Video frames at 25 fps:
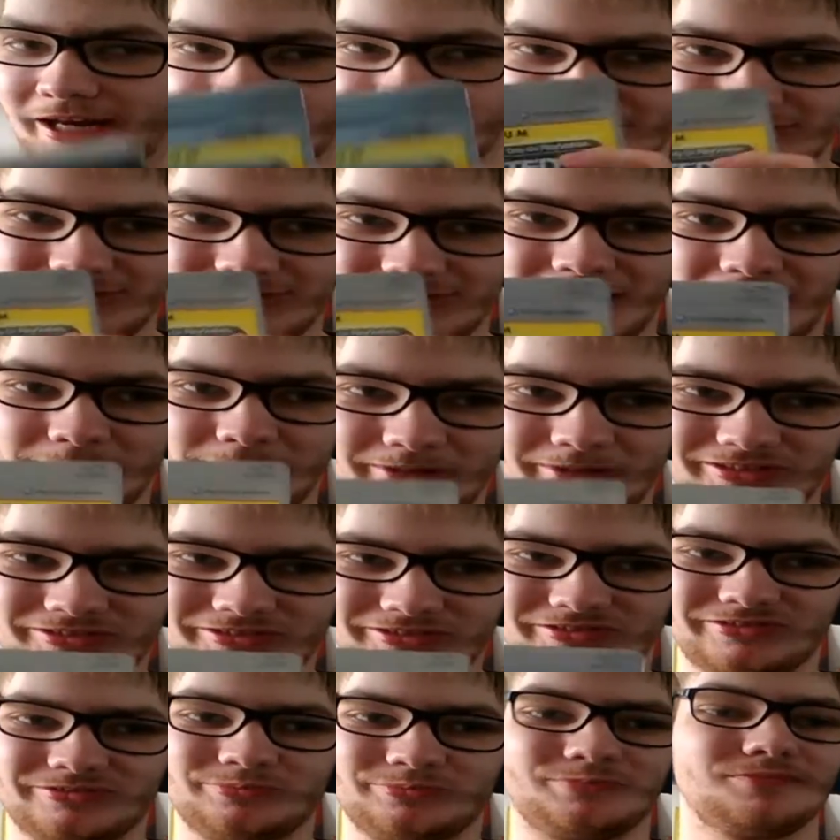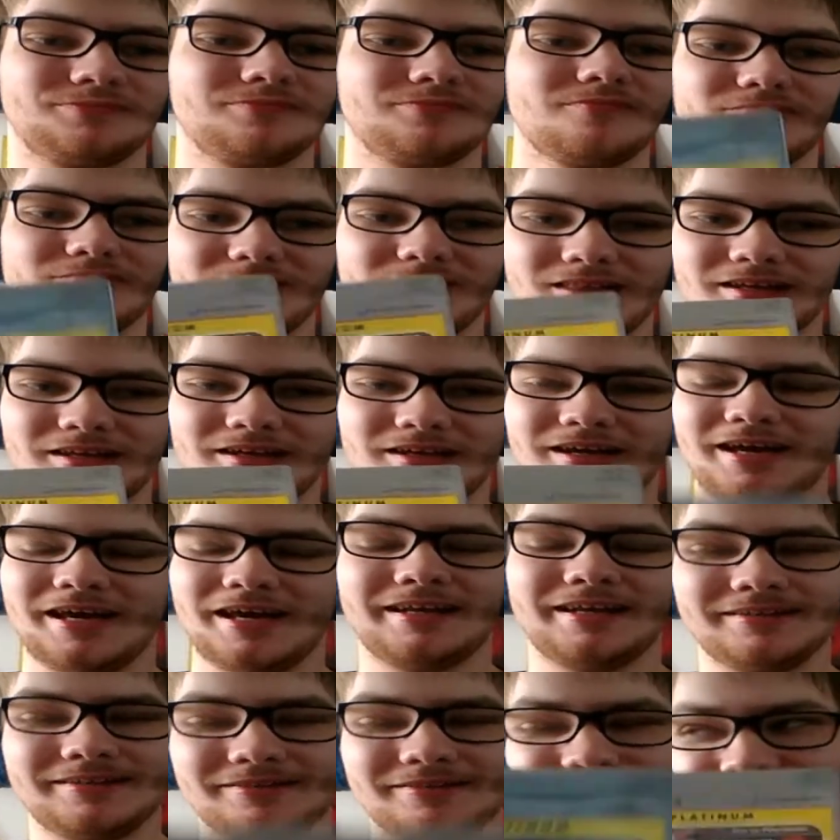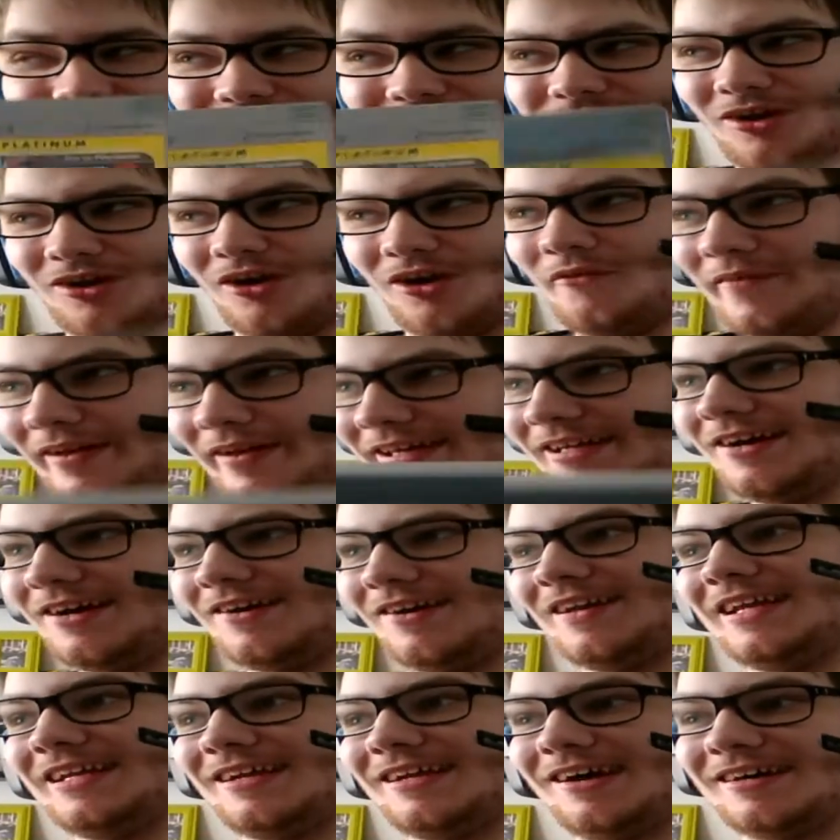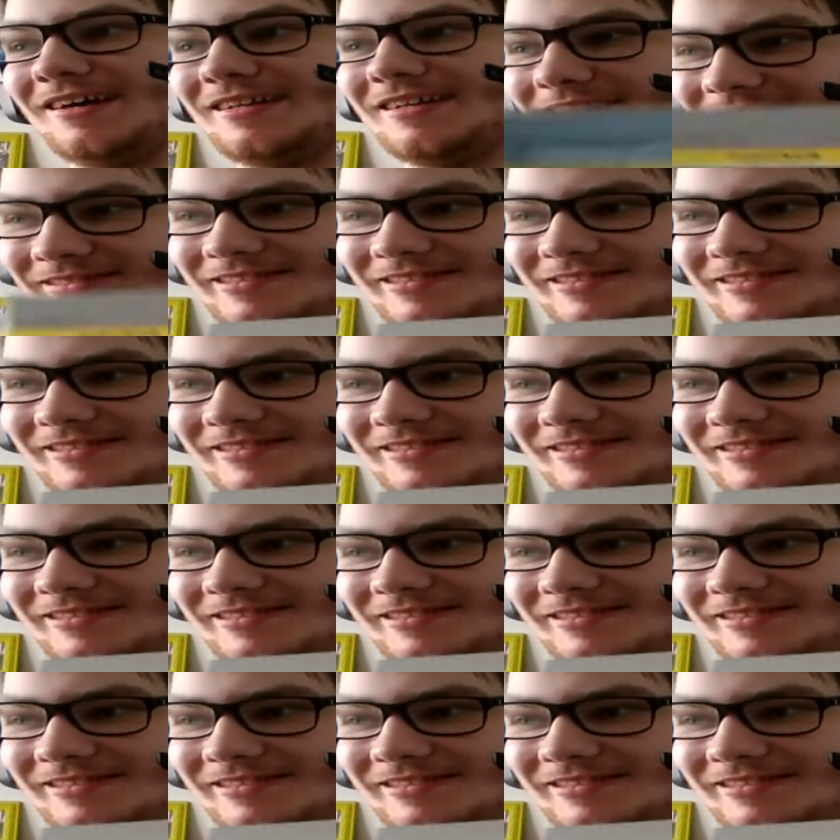And this game is and knowing Naughty Dog,